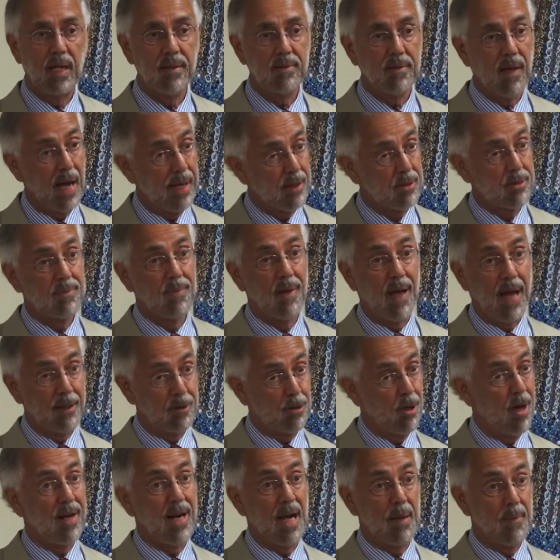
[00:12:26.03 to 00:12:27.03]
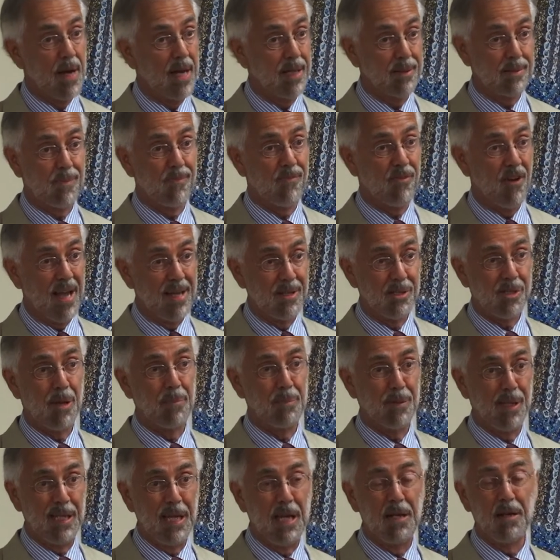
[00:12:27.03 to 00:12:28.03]
I thought I might find
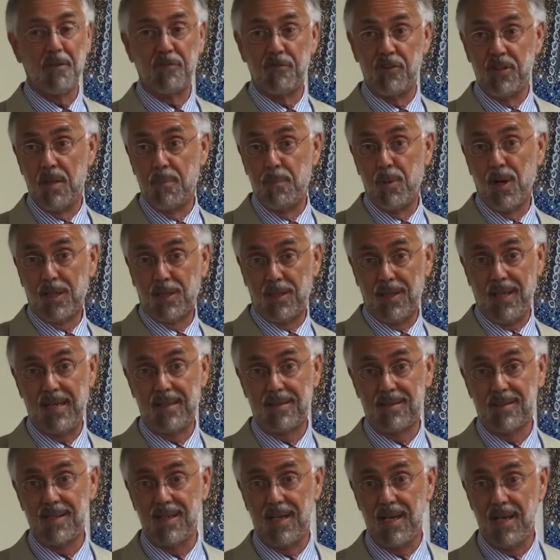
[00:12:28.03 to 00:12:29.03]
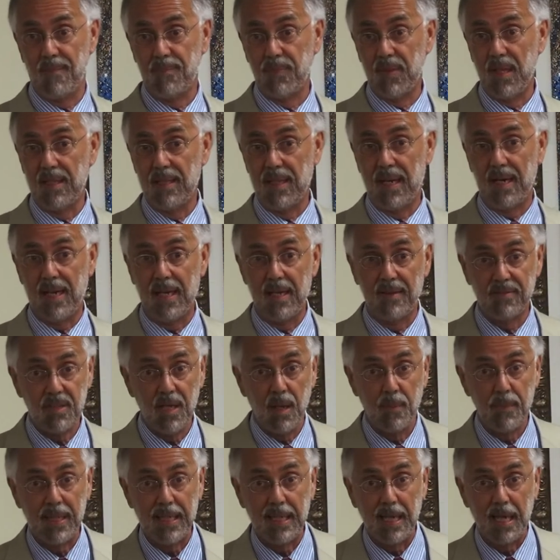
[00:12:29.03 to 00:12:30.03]
something in it for the book that I have
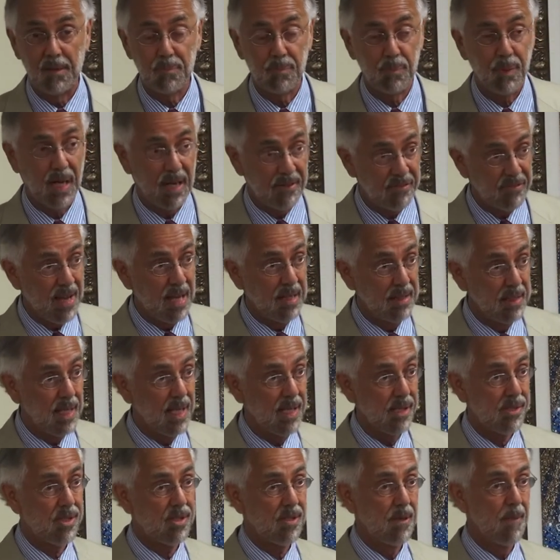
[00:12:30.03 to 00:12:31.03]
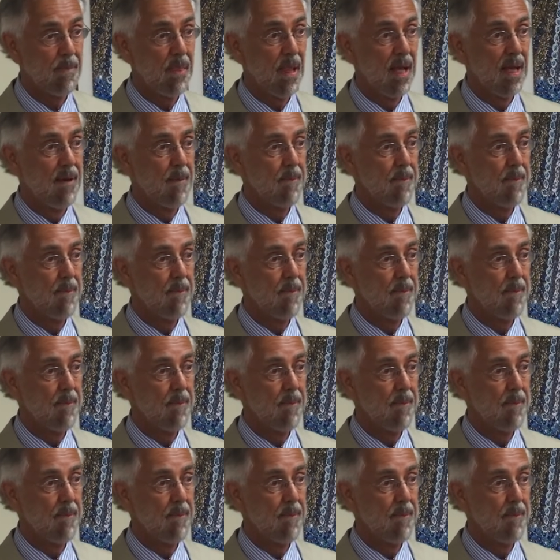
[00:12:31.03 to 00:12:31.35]
coming out. But I found this.